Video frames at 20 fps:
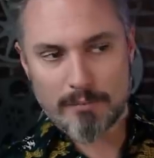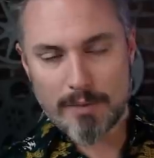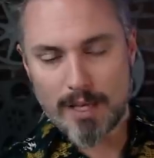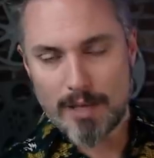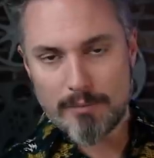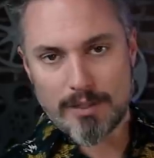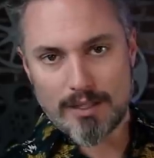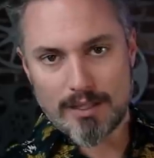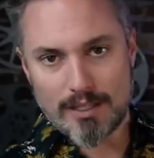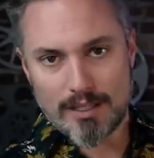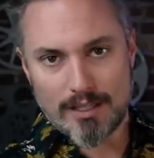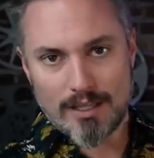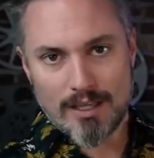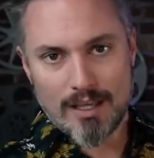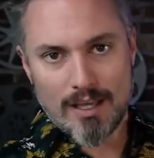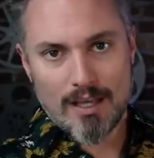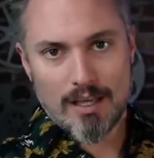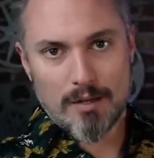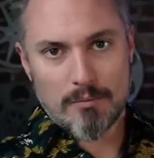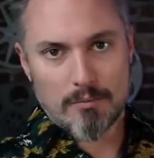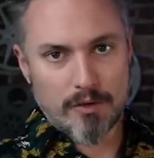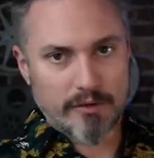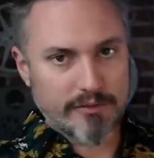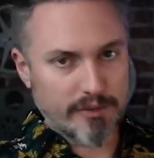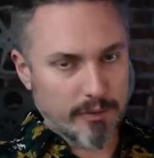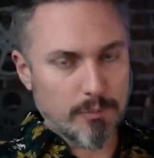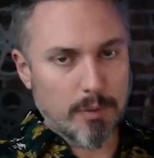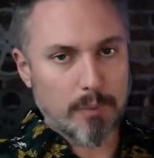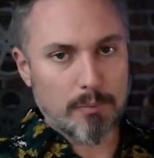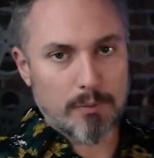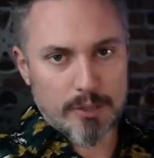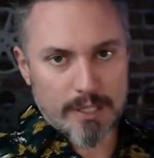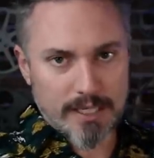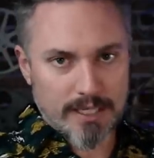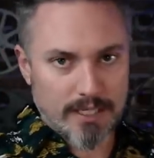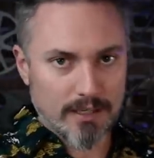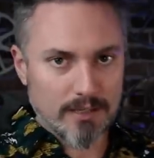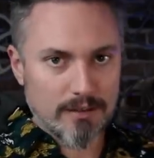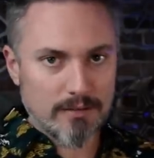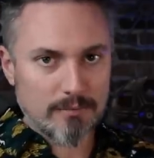for maybe the movie
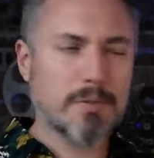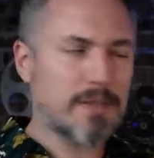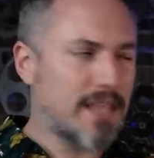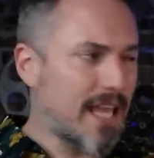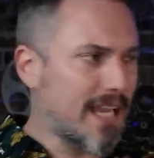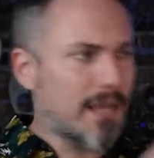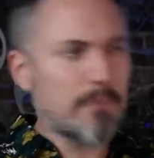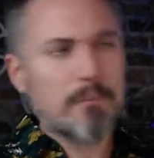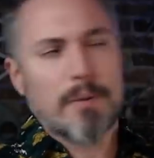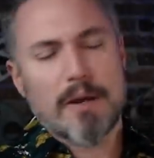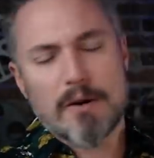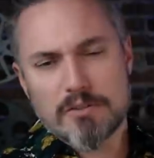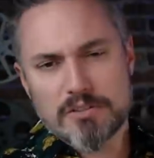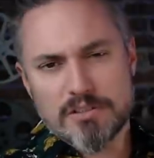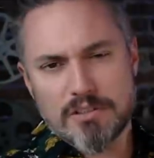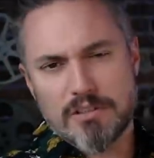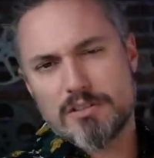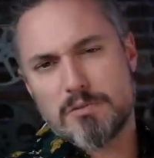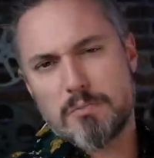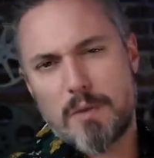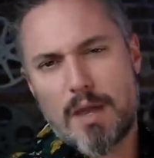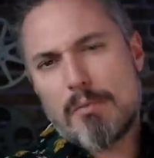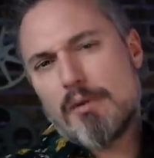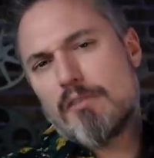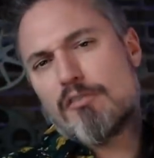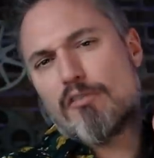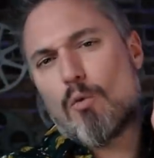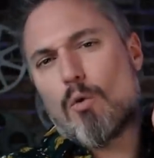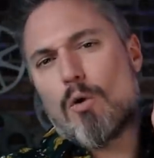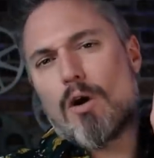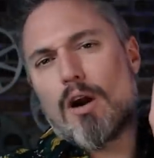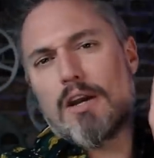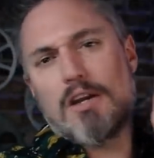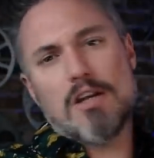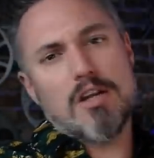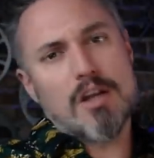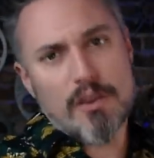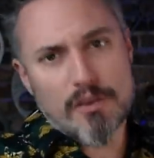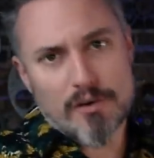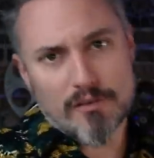Paprika. But that comparison is maybe for
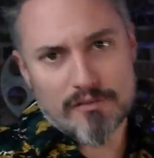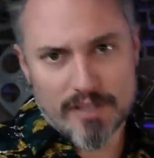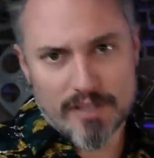another